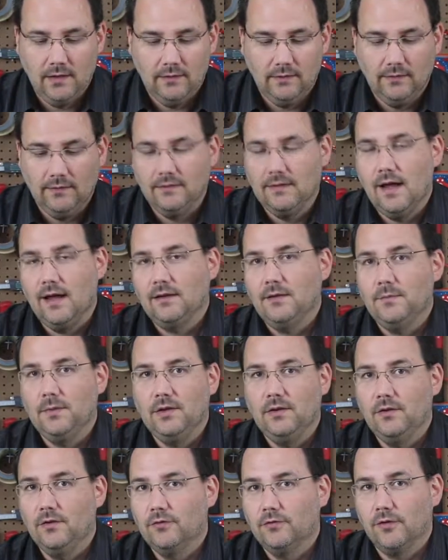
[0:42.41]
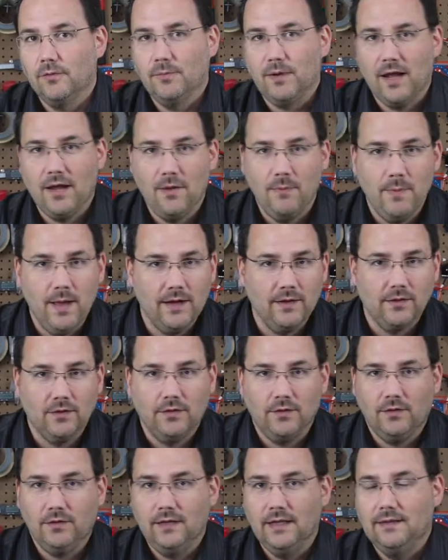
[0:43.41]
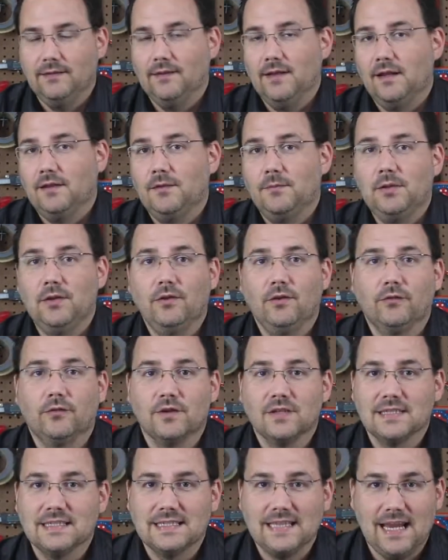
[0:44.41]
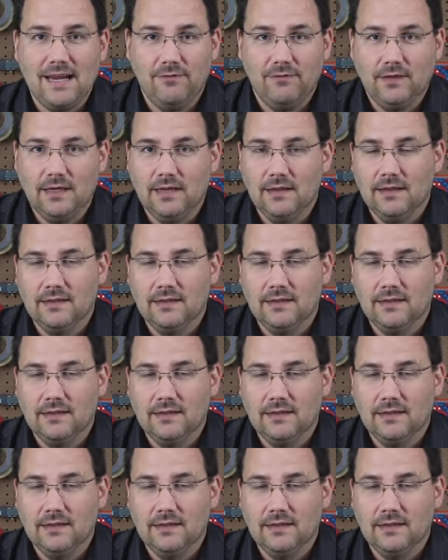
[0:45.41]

This is not to be used for biomedical. It's not to be used for safety.